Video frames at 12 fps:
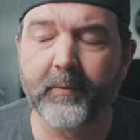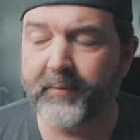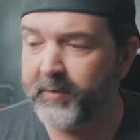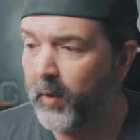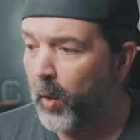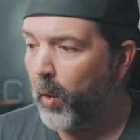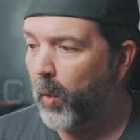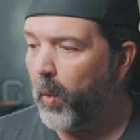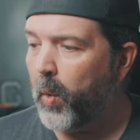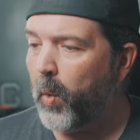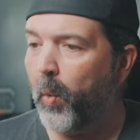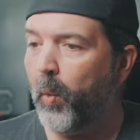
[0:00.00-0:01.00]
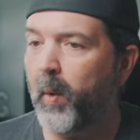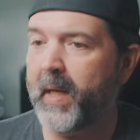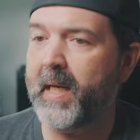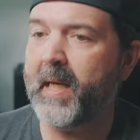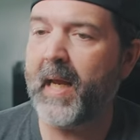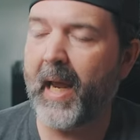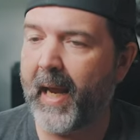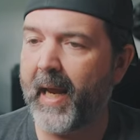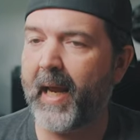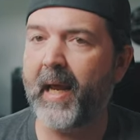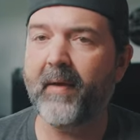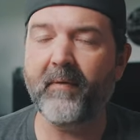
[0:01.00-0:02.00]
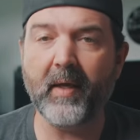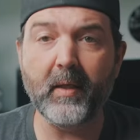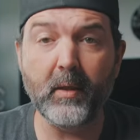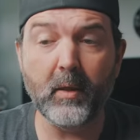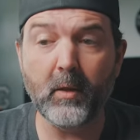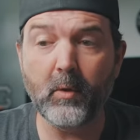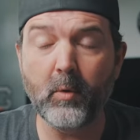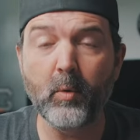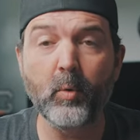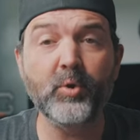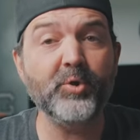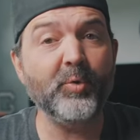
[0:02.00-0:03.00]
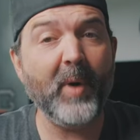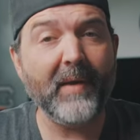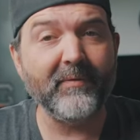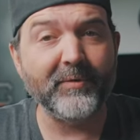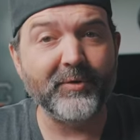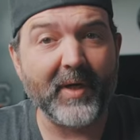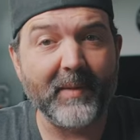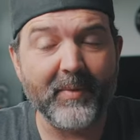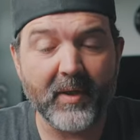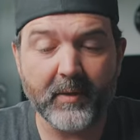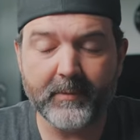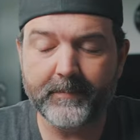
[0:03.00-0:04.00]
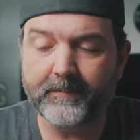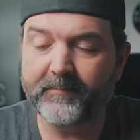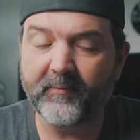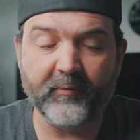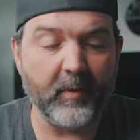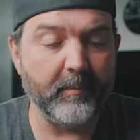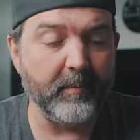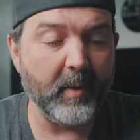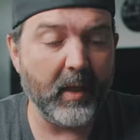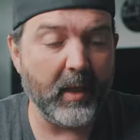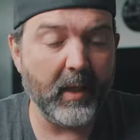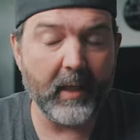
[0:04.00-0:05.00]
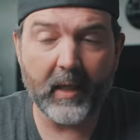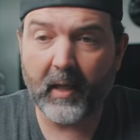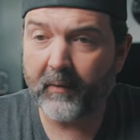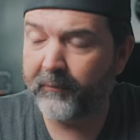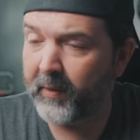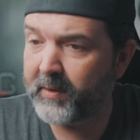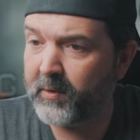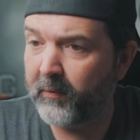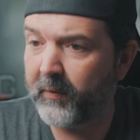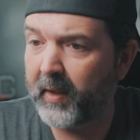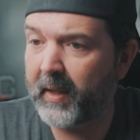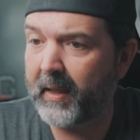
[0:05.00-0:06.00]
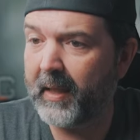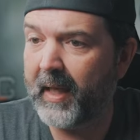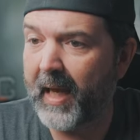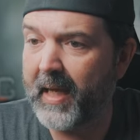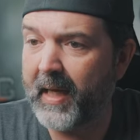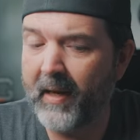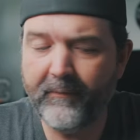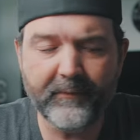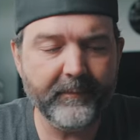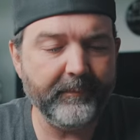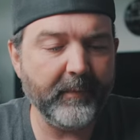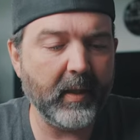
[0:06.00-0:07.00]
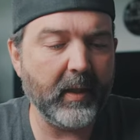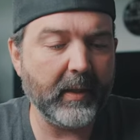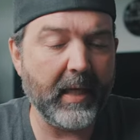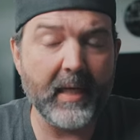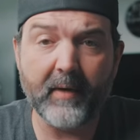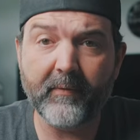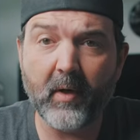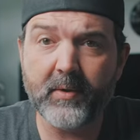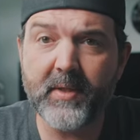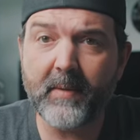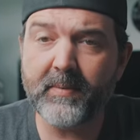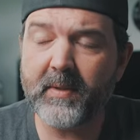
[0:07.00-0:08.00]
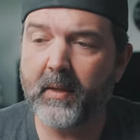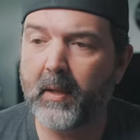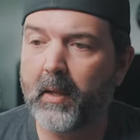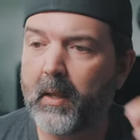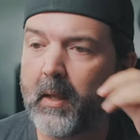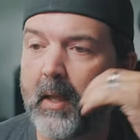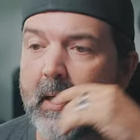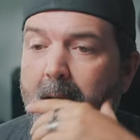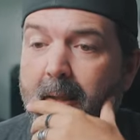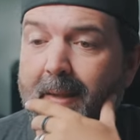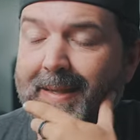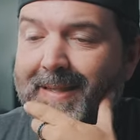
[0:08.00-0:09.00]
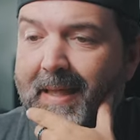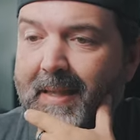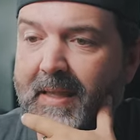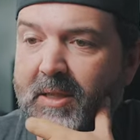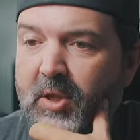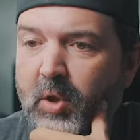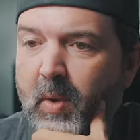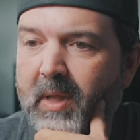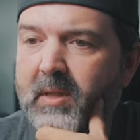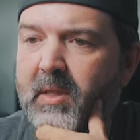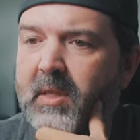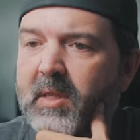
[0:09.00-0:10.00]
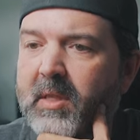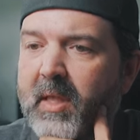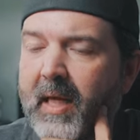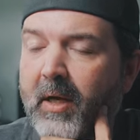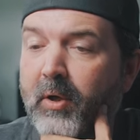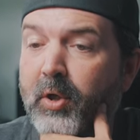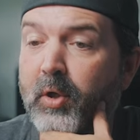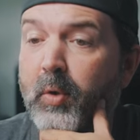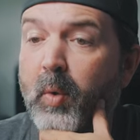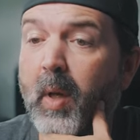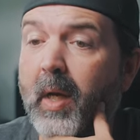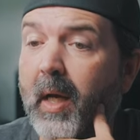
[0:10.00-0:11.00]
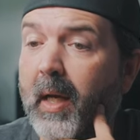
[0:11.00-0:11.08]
So we have a new travel tripod from uh, our friends over at K and F, uh, K and F Concepts. Uh, they sent this to us. This is their new